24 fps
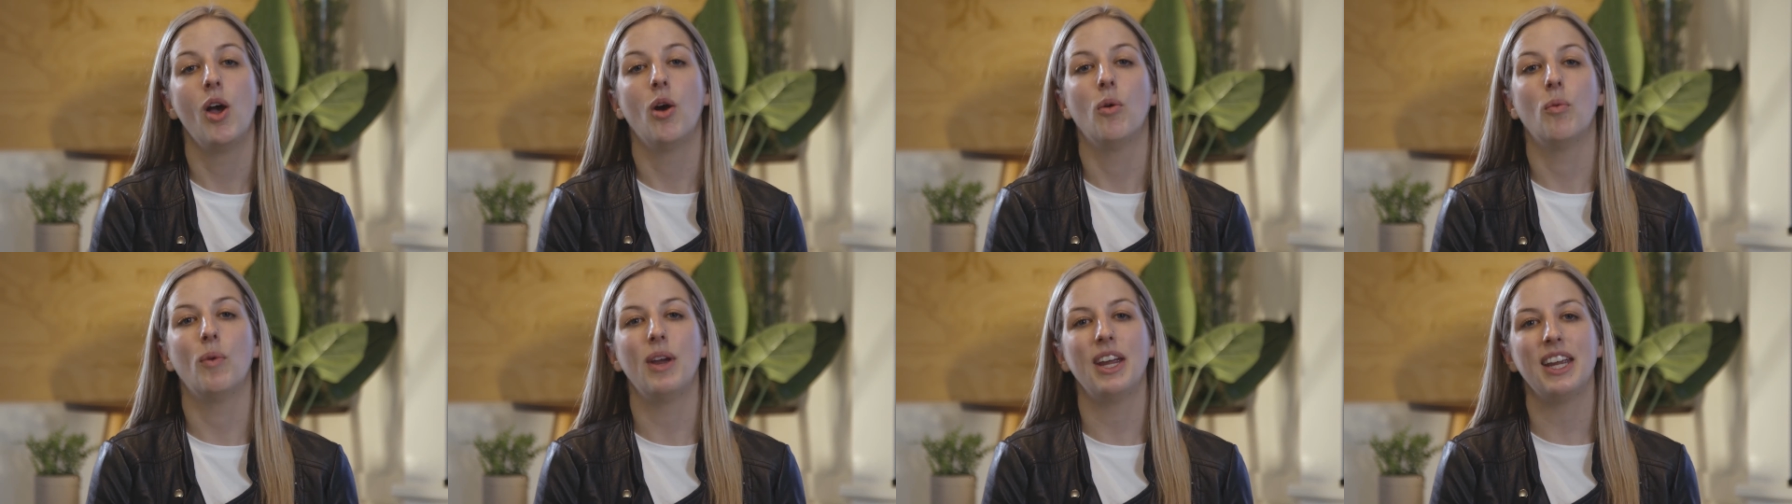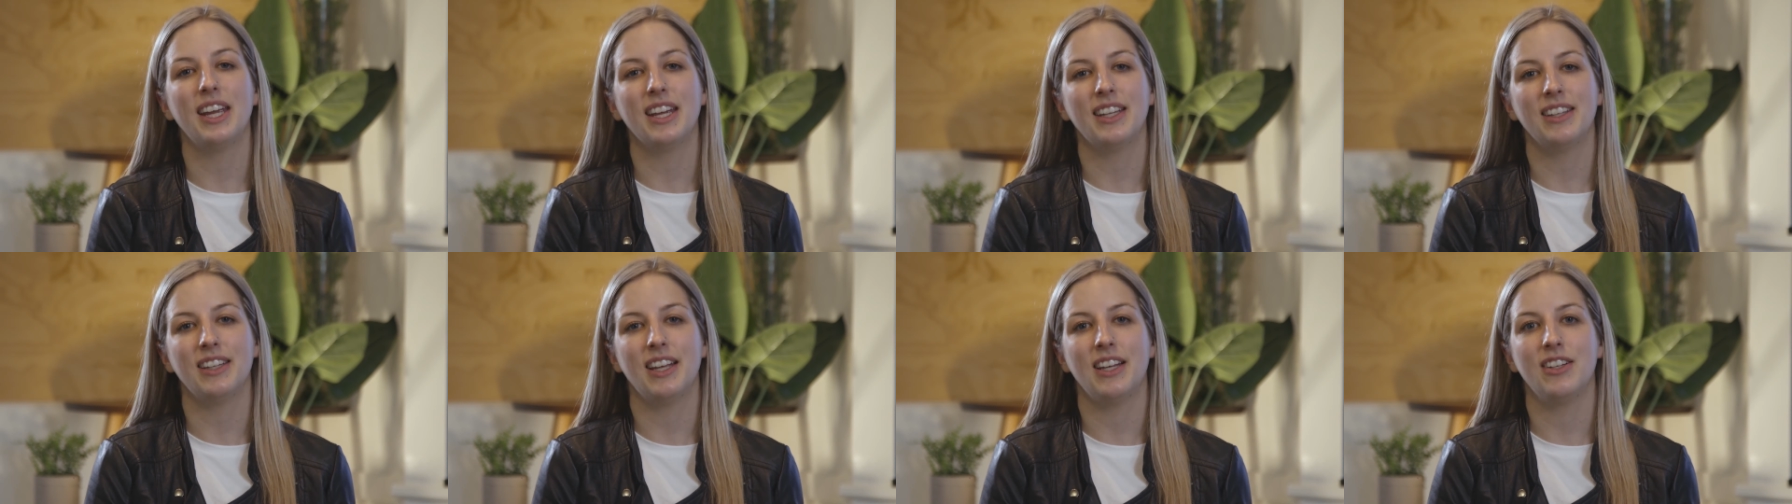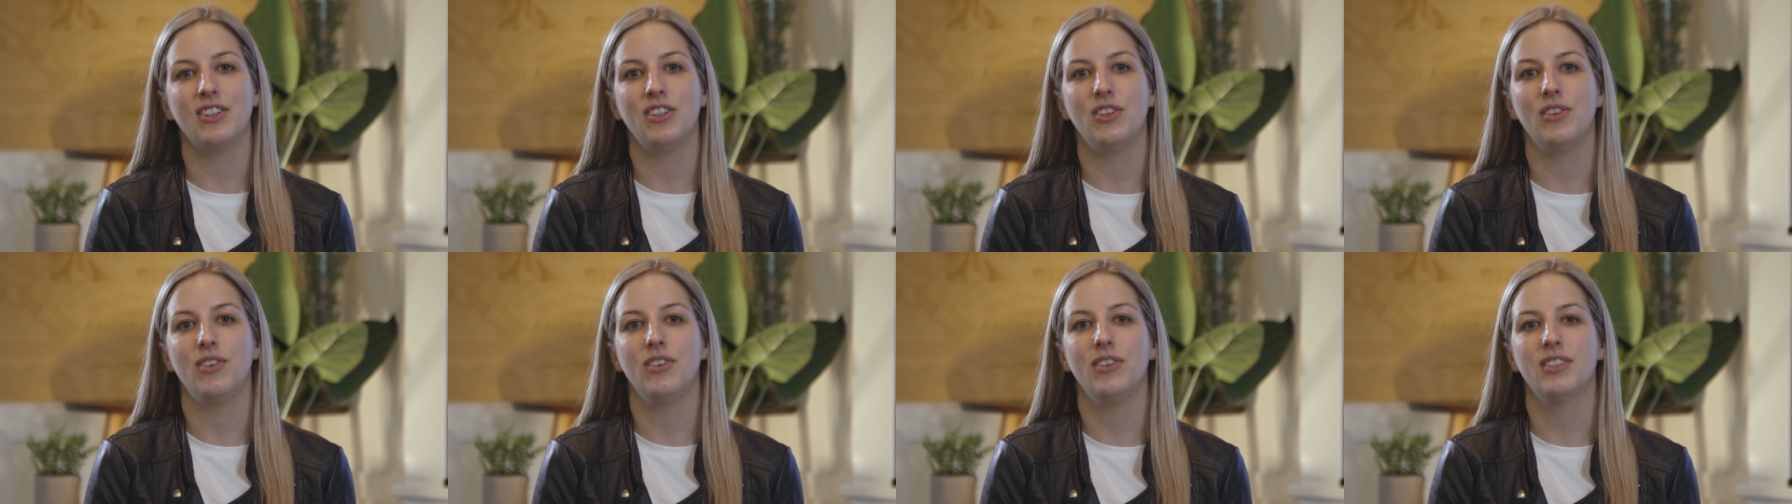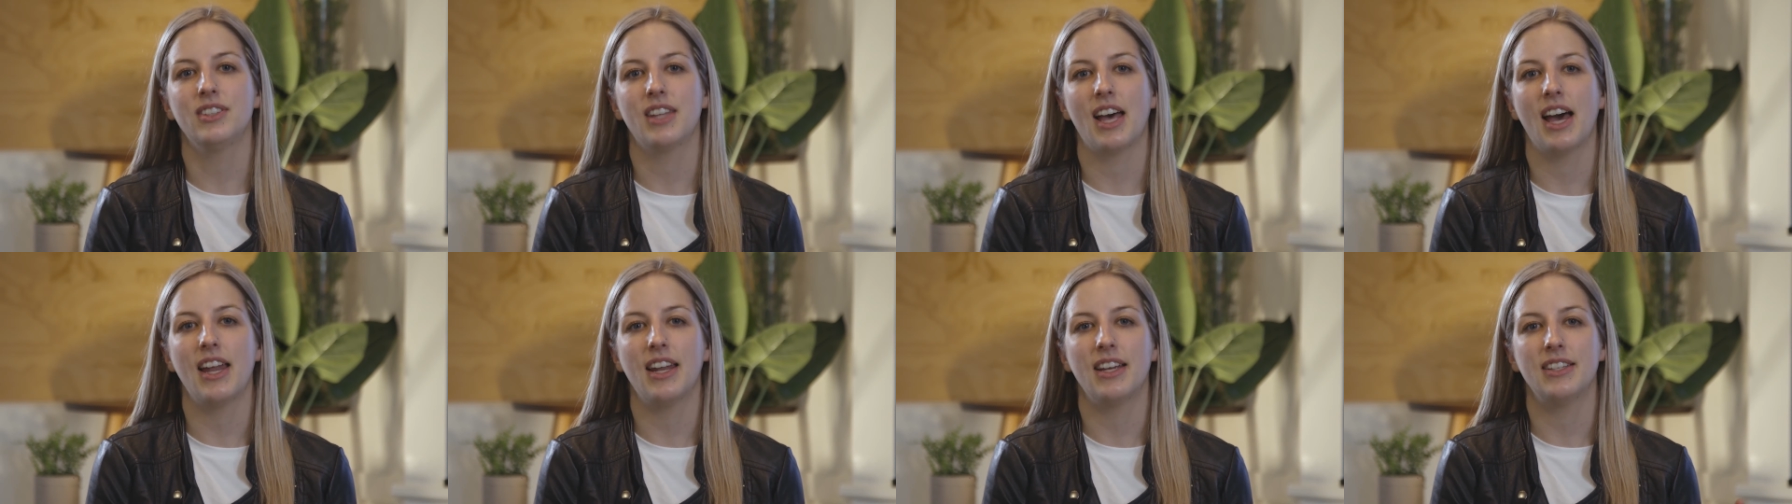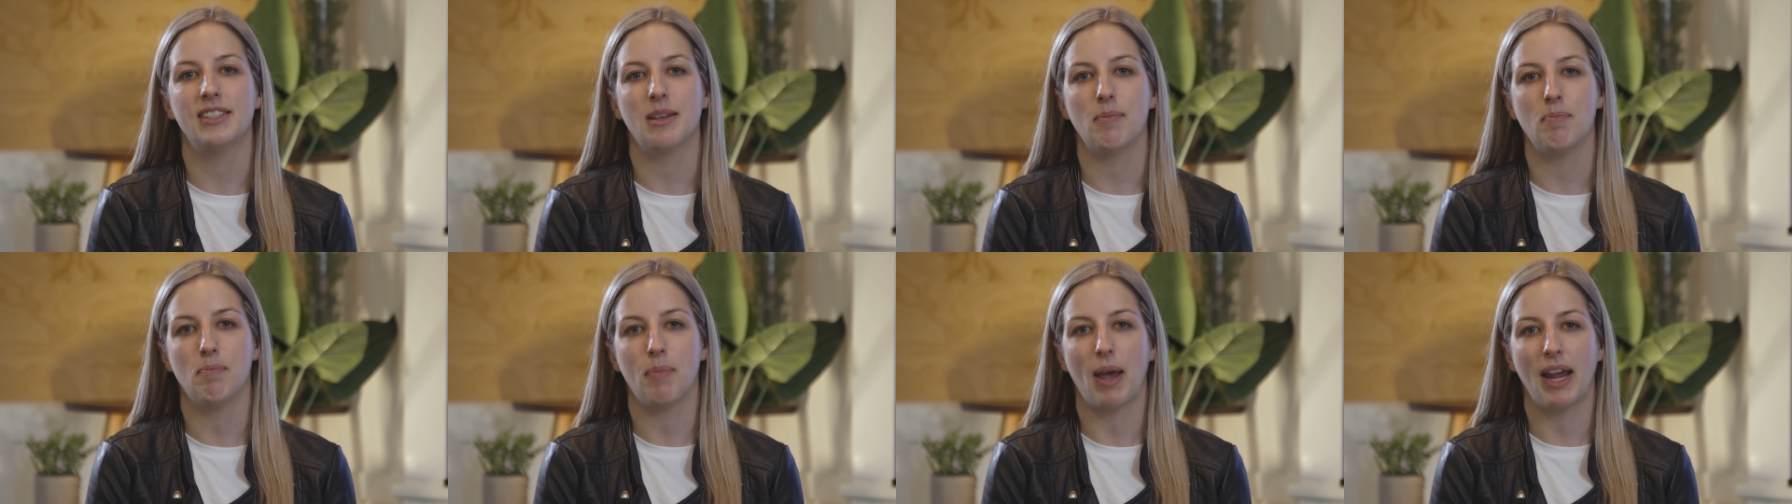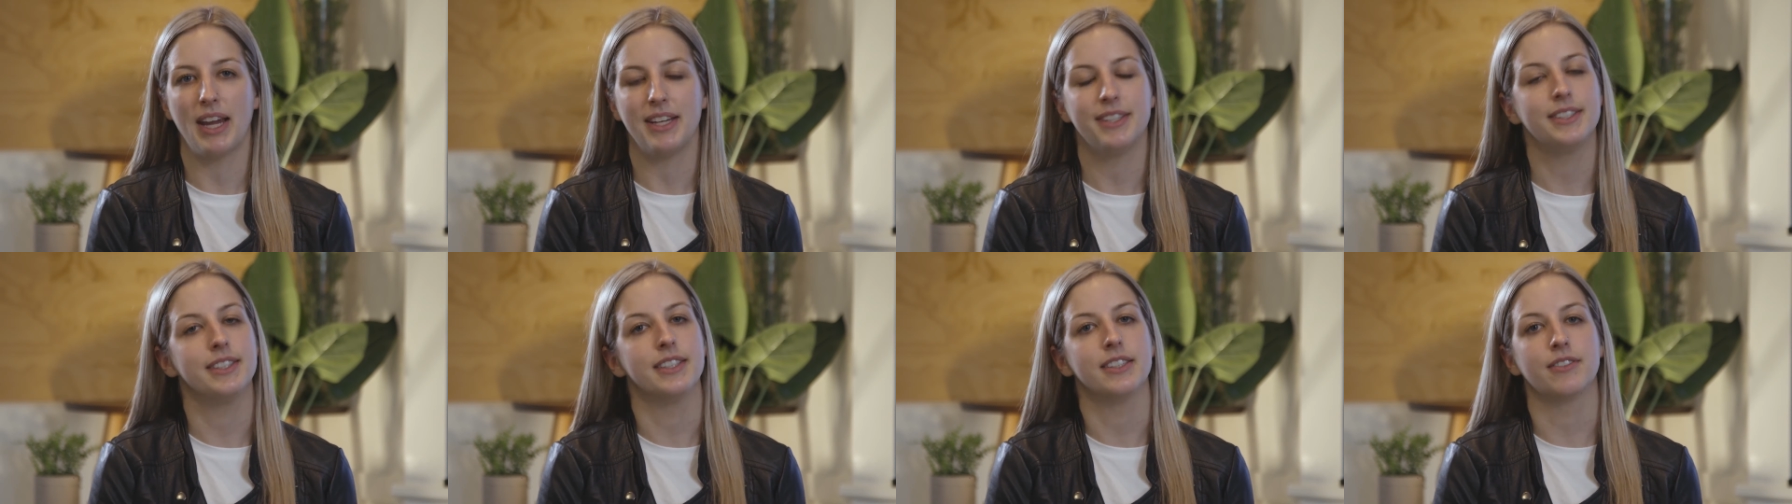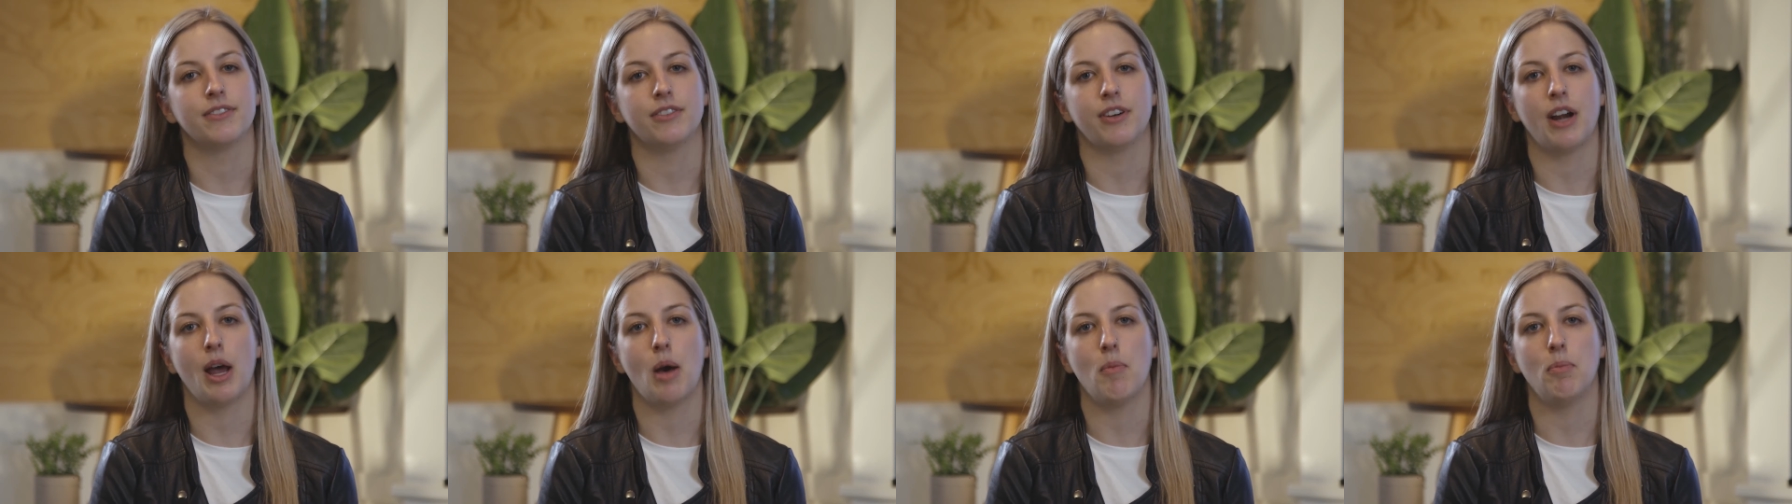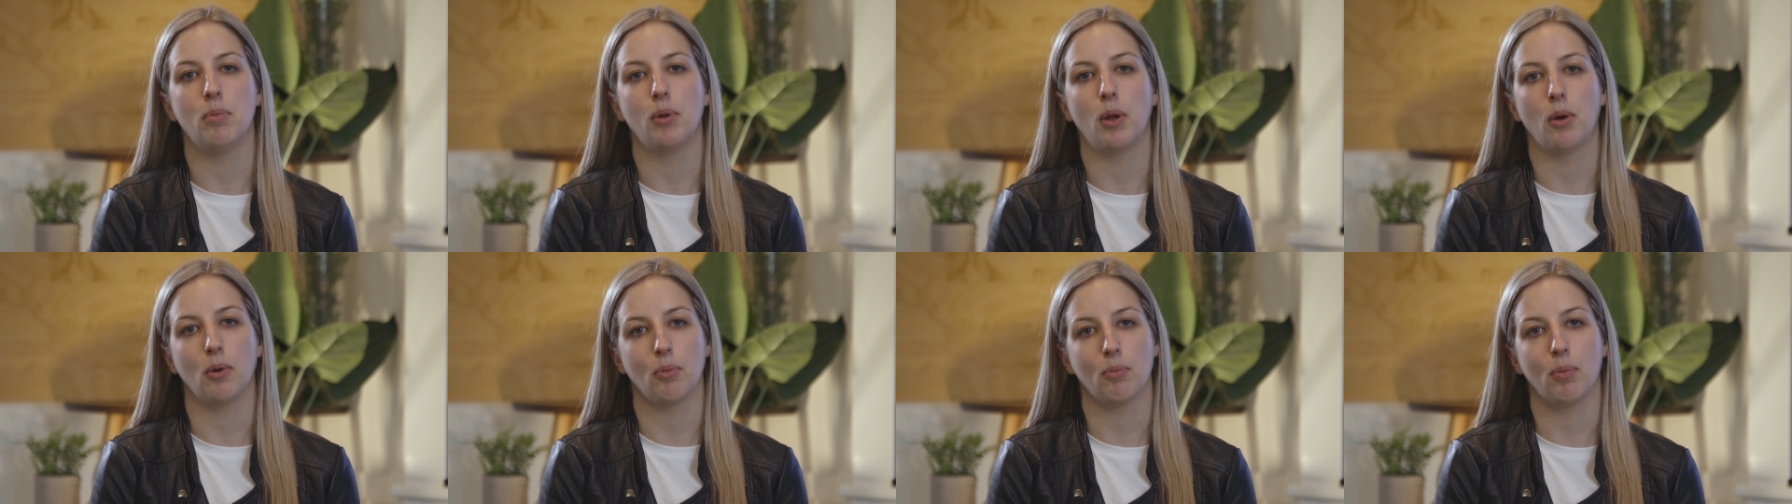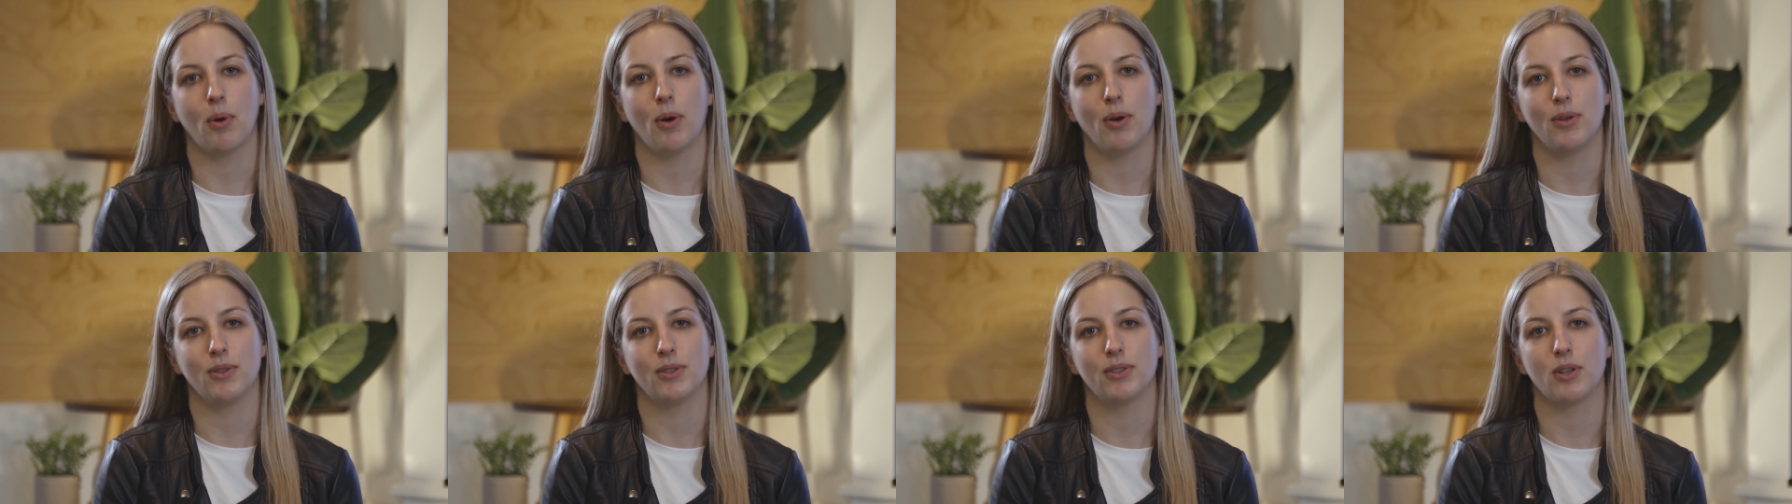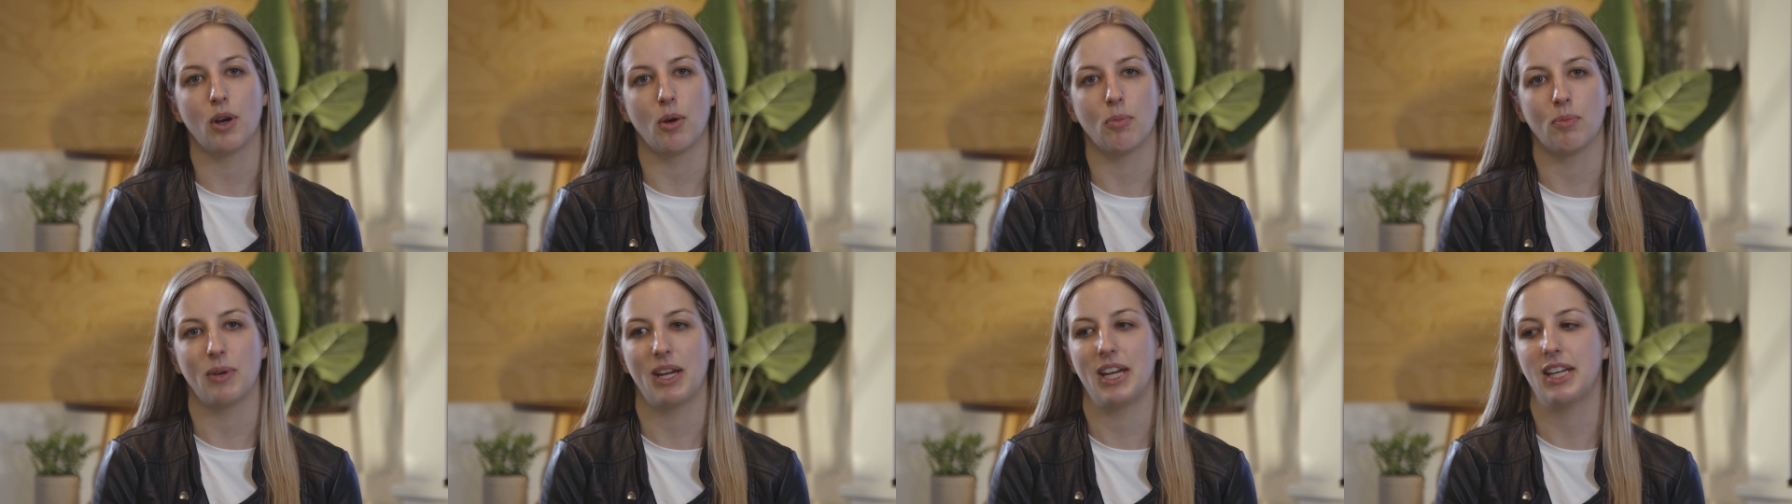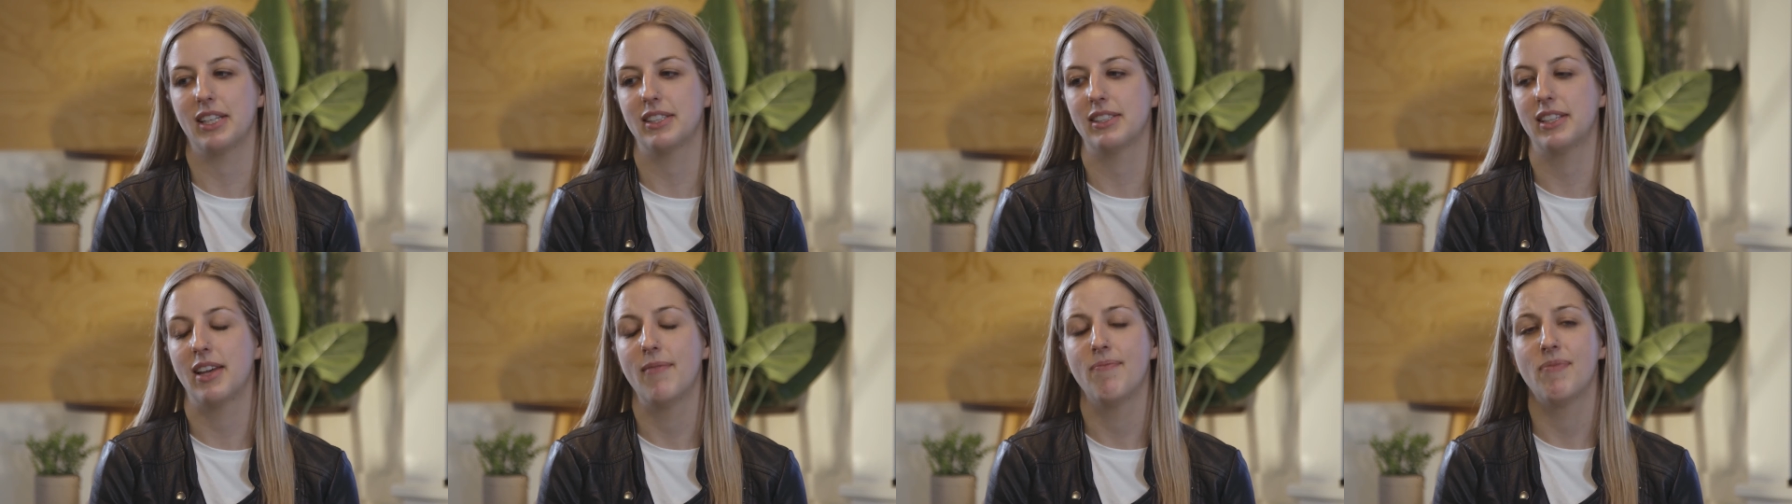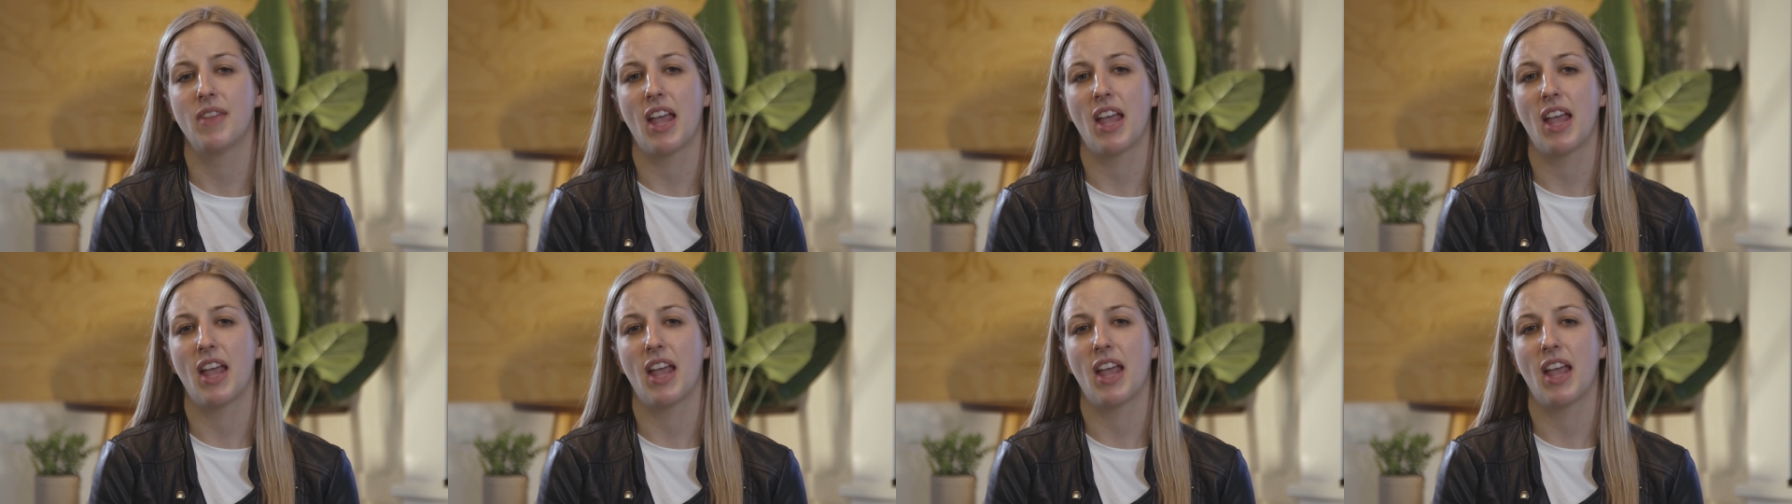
we can then use that as a basis for our blog post topics.